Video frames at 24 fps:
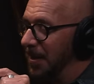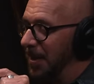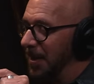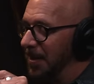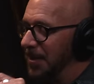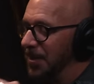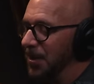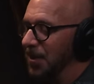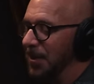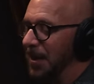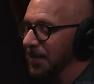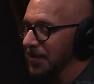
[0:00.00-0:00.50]

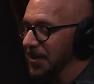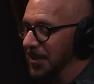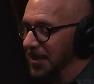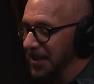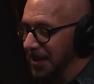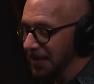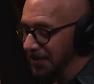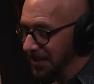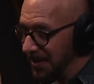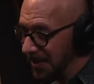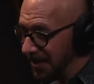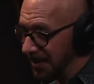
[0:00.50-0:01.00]
you don't have to
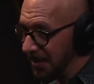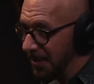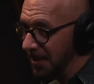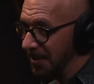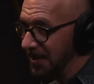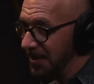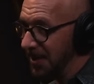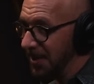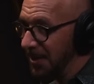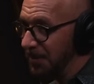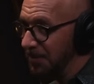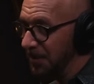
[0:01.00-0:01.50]
give us the
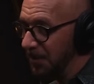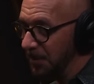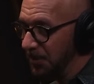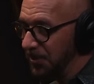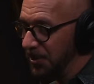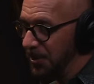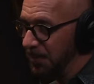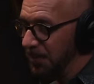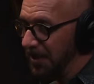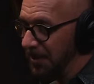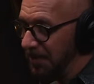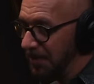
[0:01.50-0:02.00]
context, yeah. but what
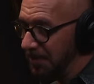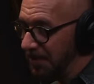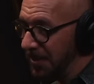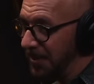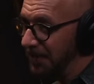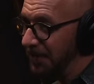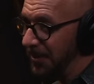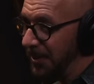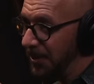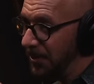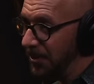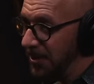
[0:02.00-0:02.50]
was your big
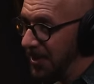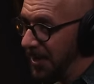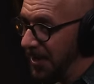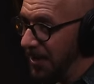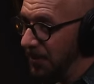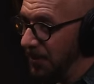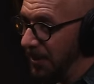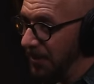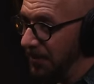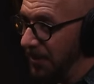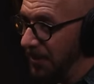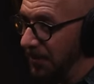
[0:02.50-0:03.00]
epiphany or
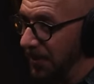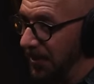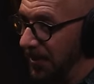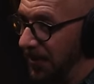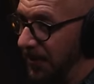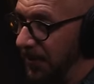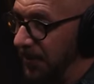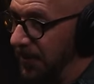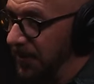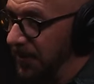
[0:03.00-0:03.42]
takeaway from it?